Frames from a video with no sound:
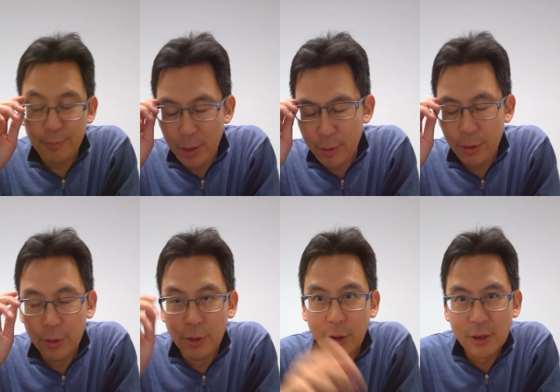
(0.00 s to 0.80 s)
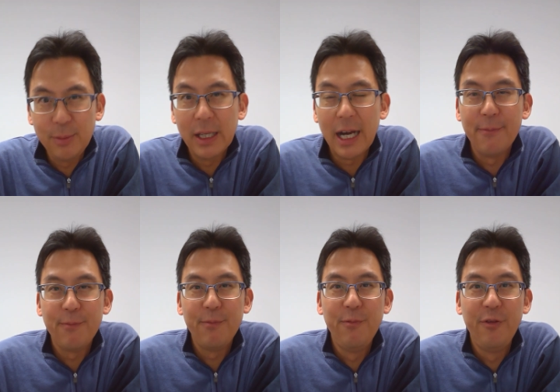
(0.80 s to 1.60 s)
people who knows me,
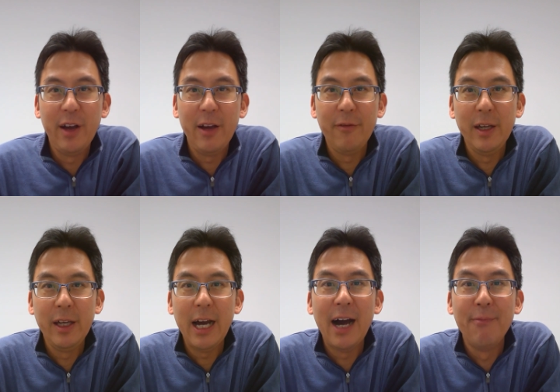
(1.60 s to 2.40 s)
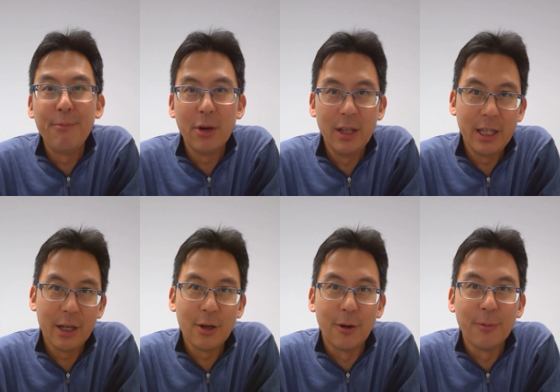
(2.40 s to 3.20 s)
I'm very
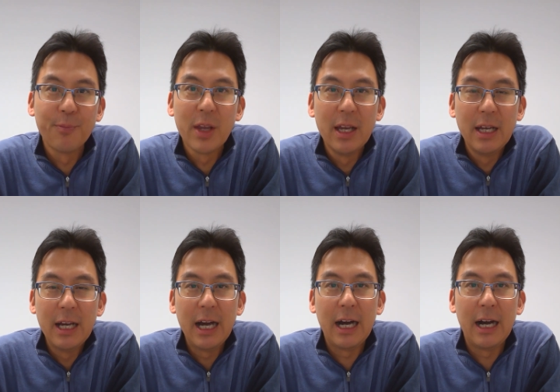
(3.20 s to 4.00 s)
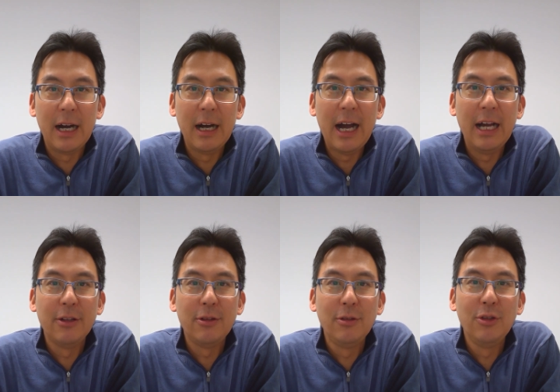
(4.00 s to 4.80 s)
unpolitical.
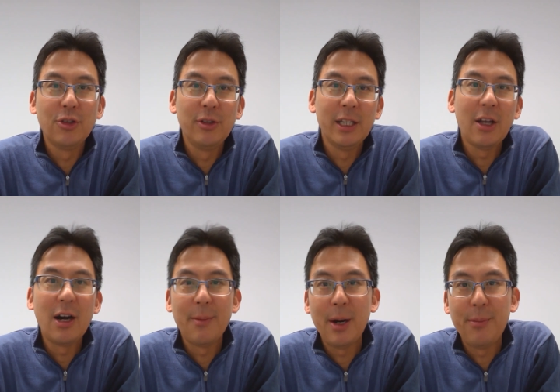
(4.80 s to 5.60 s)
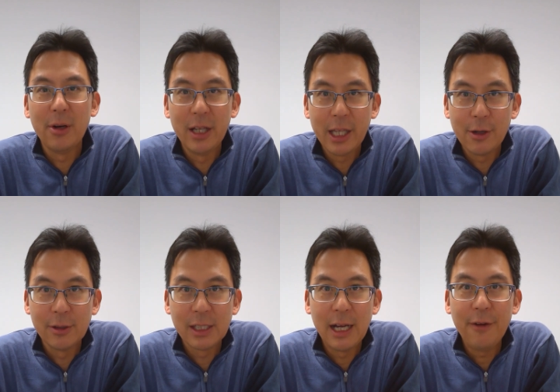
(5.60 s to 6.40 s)
I don't usually talk about
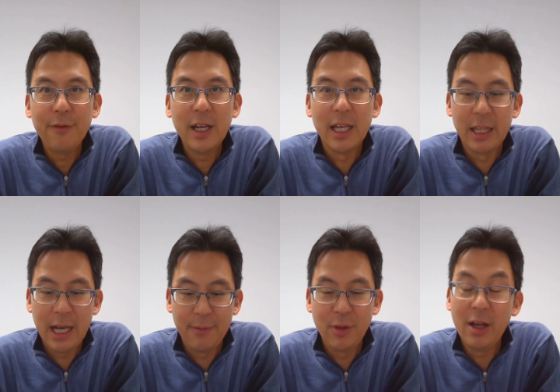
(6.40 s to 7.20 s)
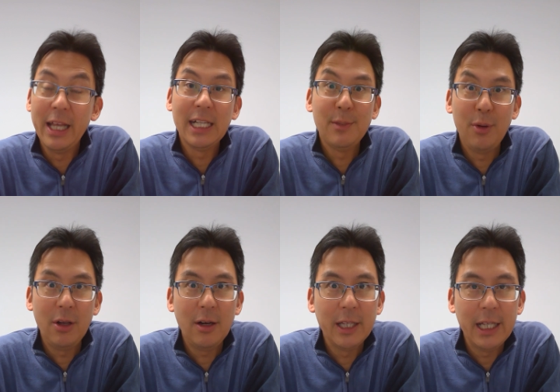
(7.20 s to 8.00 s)
political stuff, and I'm not
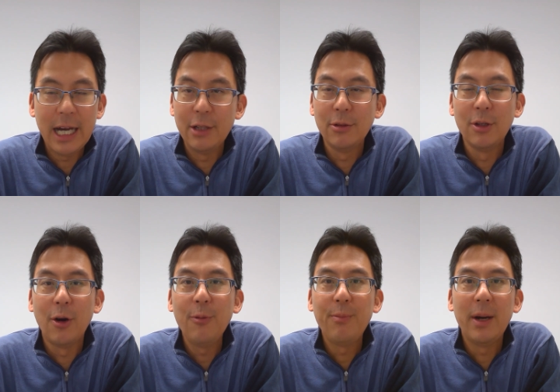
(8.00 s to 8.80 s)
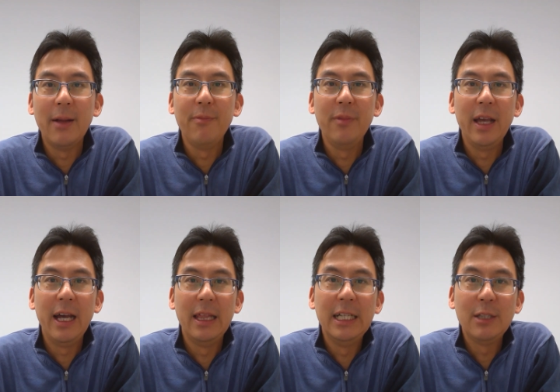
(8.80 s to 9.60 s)
expert on it. I don't know, but
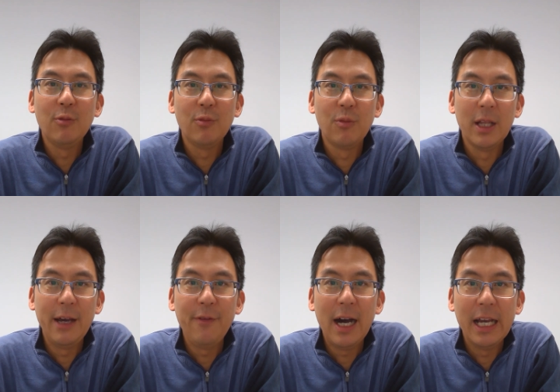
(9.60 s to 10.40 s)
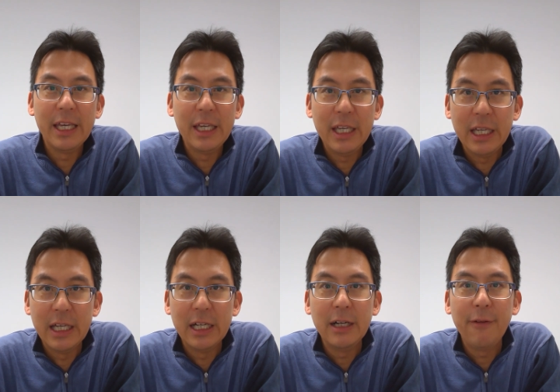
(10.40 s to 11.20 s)
at least whatever I
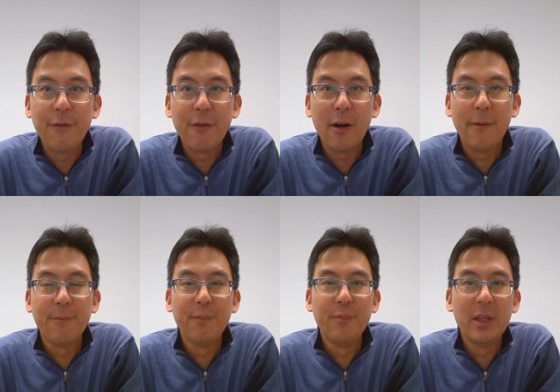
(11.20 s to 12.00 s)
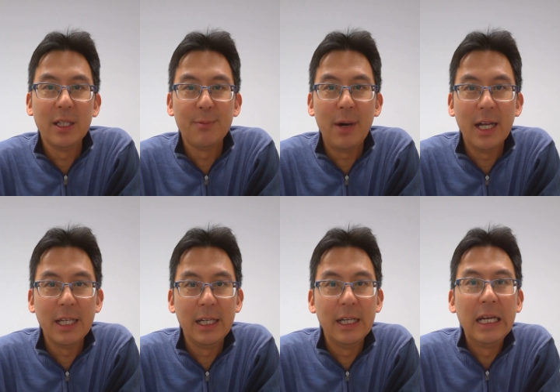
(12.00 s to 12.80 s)
hear from this
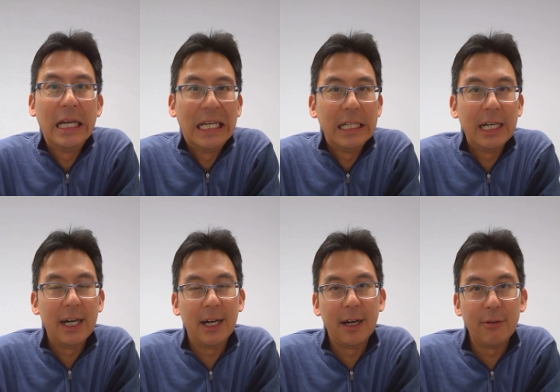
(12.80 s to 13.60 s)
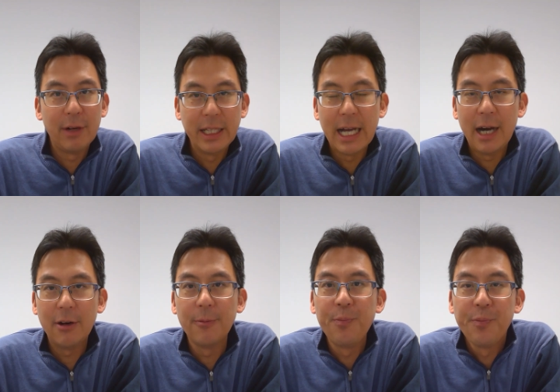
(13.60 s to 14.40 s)
party right
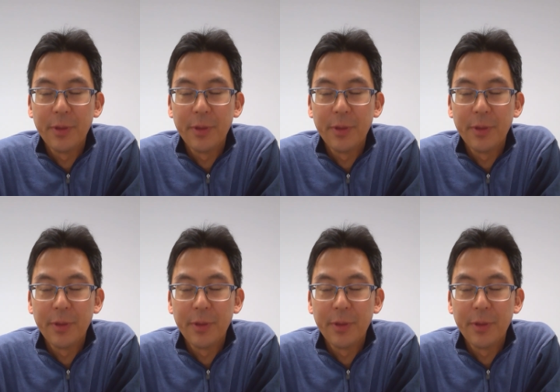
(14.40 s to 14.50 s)
now